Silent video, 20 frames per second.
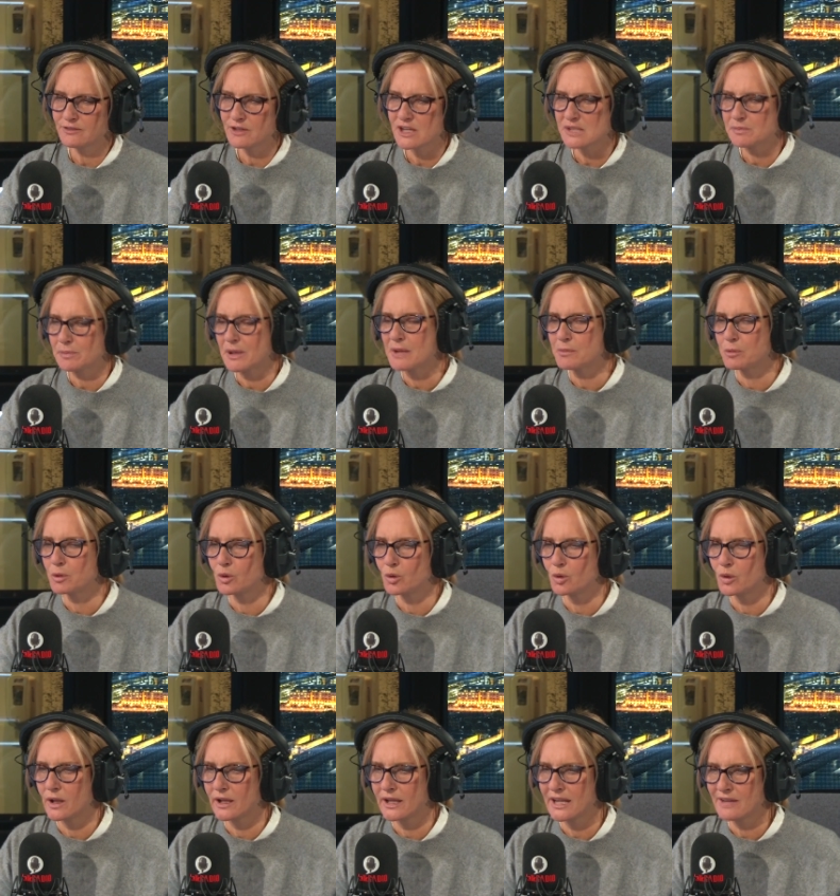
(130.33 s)
of these
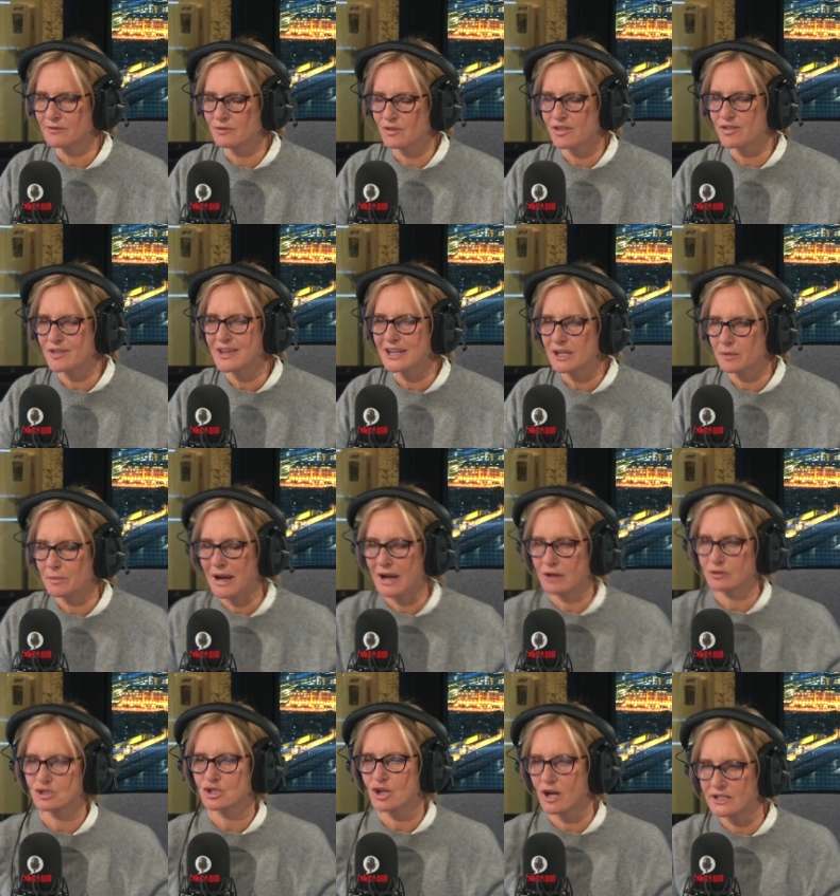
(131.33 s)
people even think
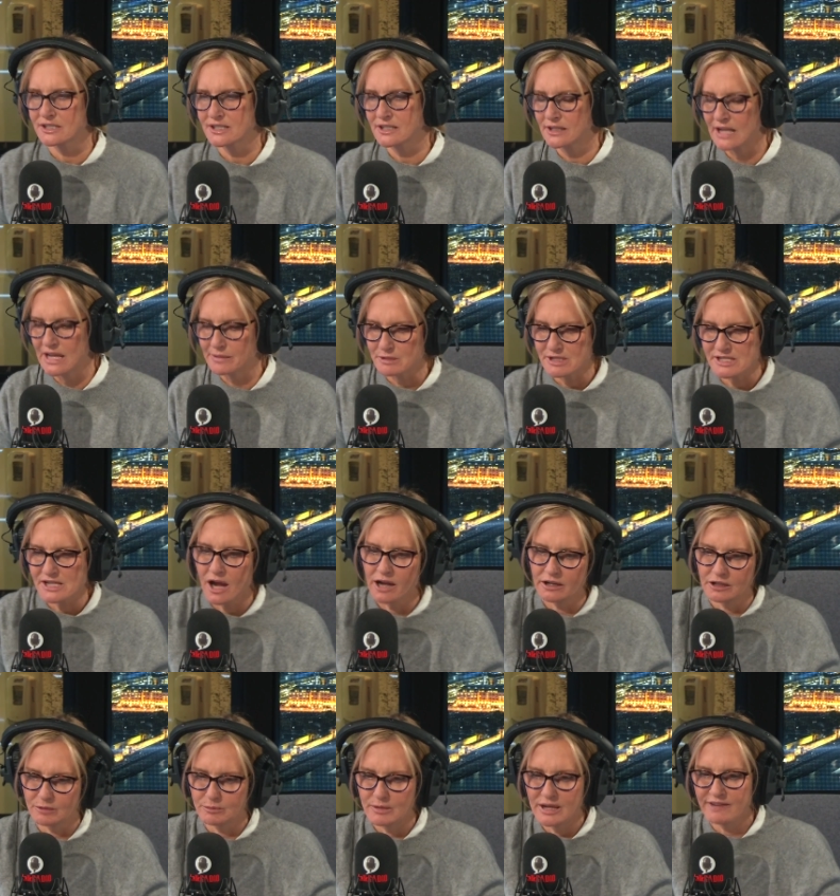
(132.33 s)
about trying to claim
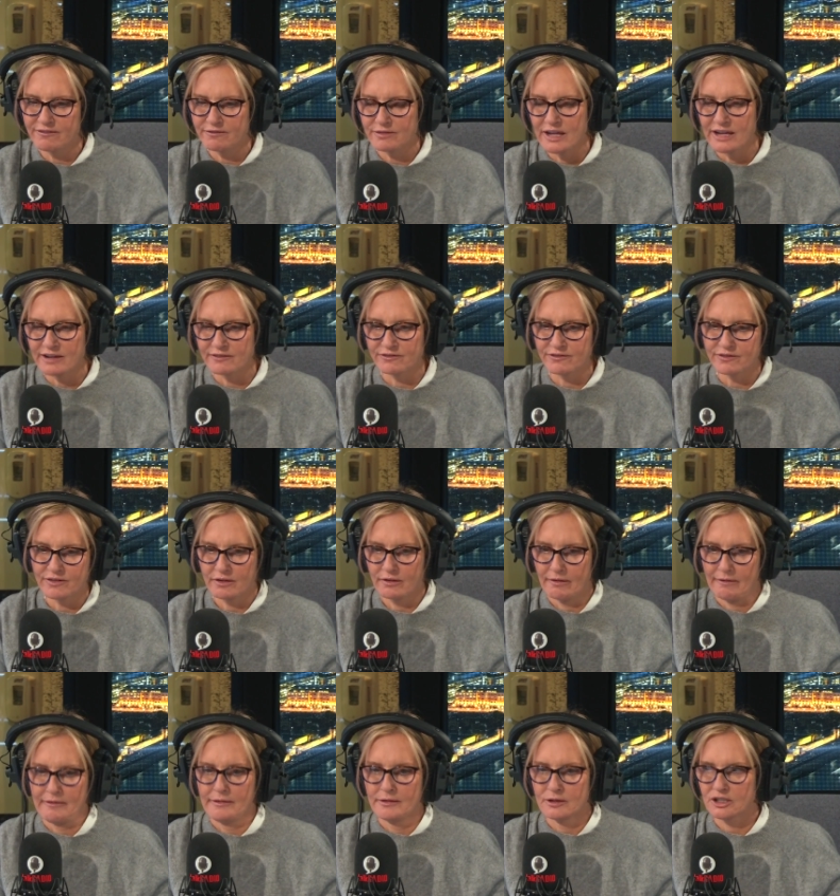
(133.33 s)
asylum if they've.
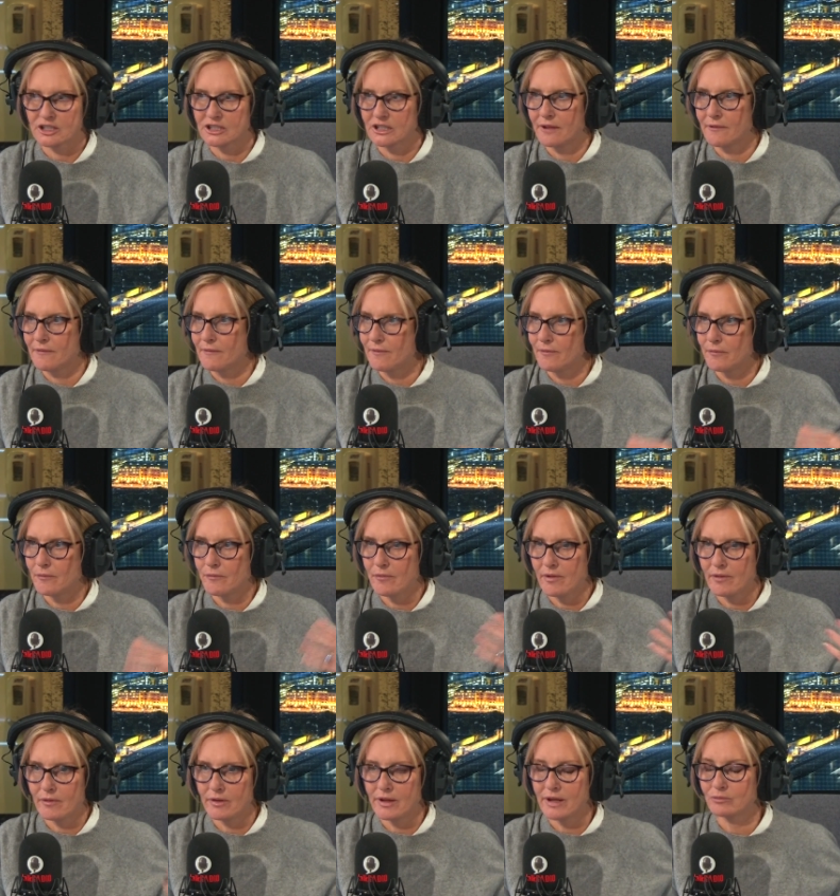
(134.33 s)
They've a good
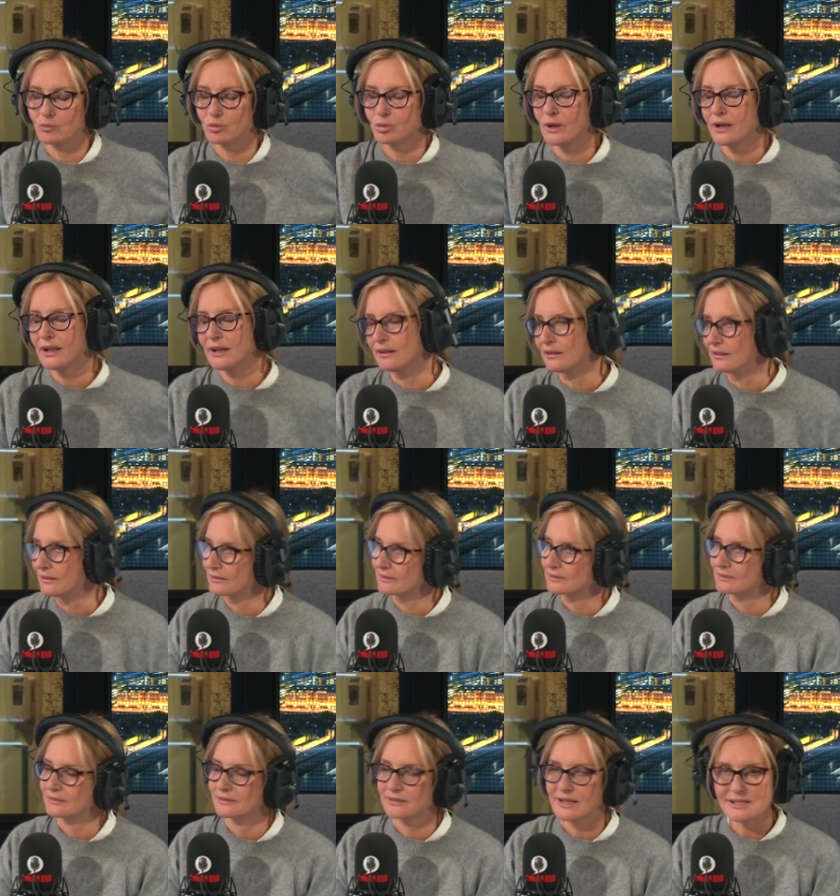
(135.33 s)
lawyer. Uh, well,
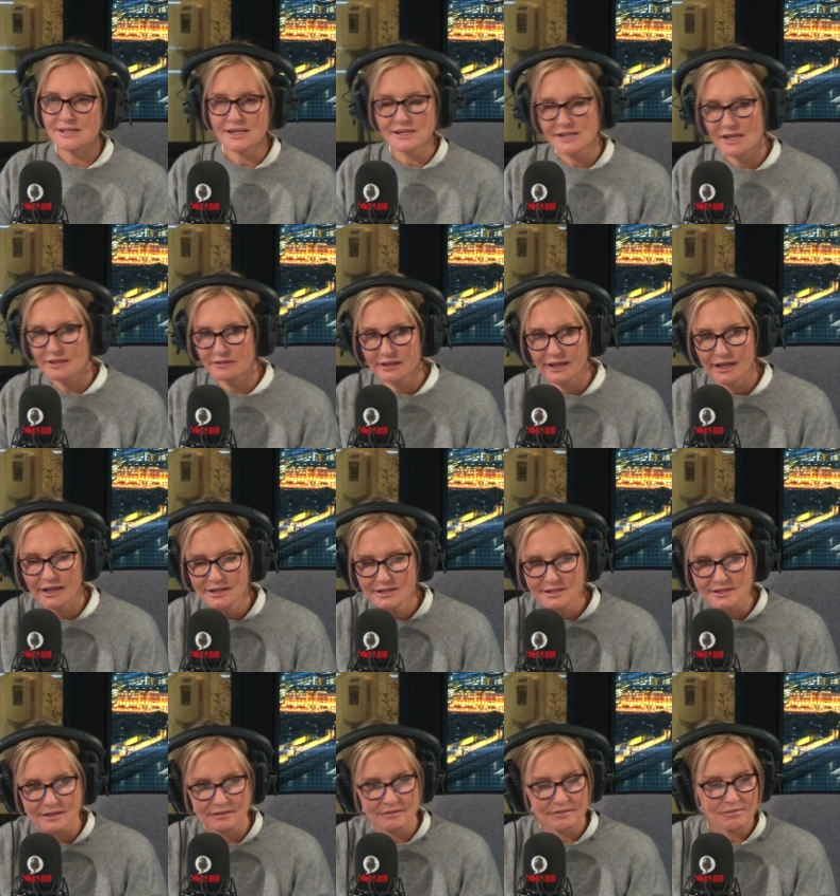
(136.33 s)
is, is that the
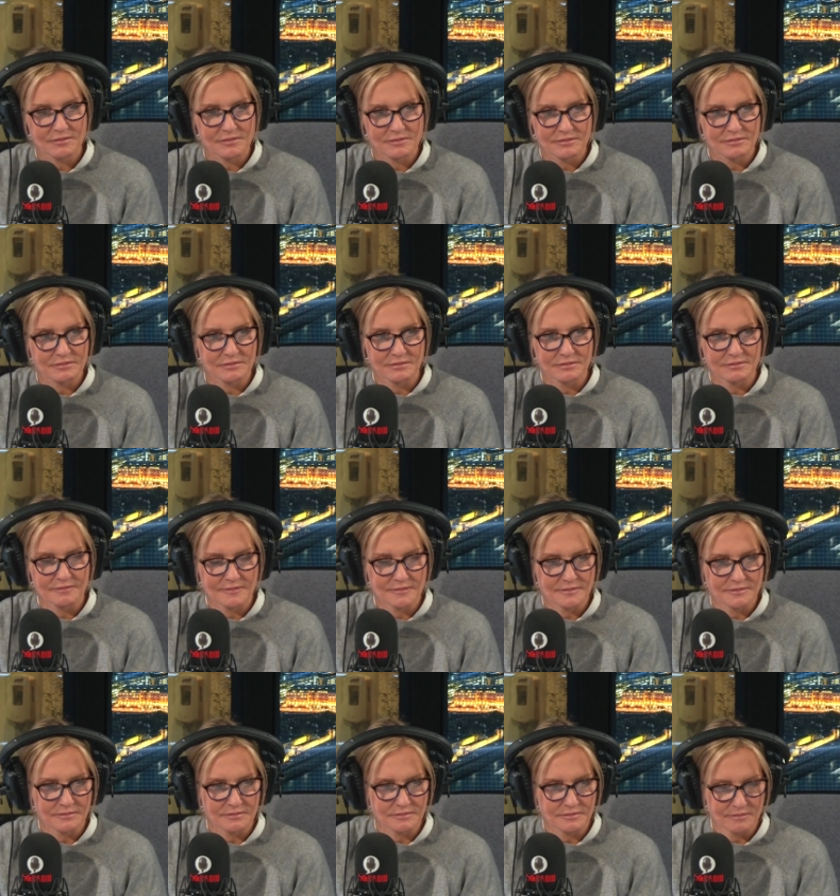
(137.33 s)
case?
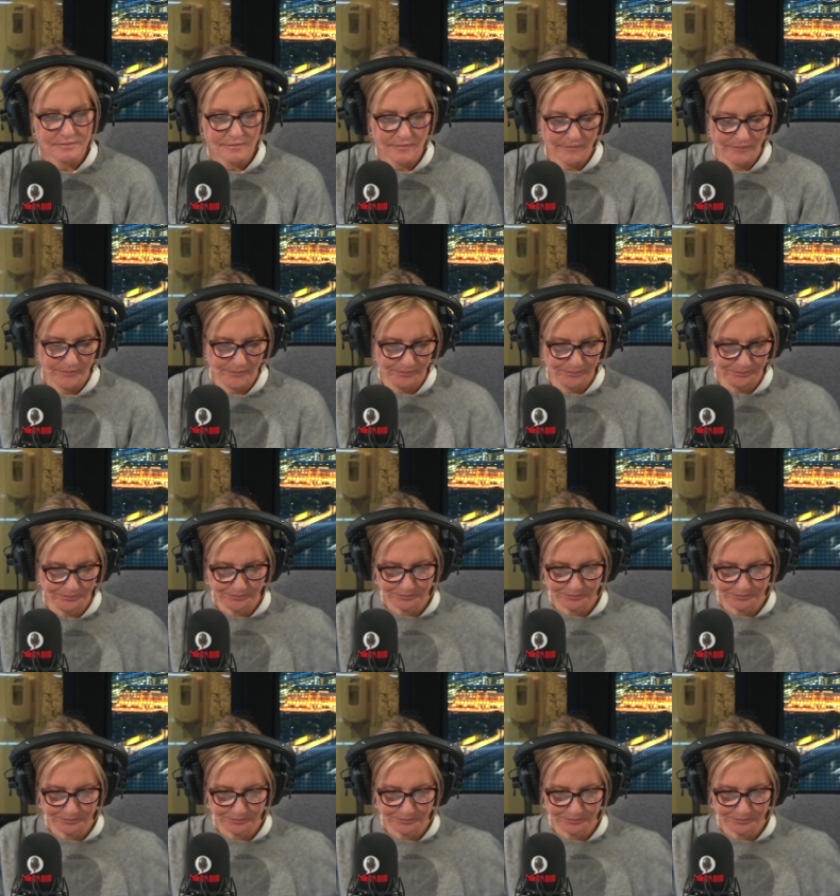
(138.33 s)
Well, well the, the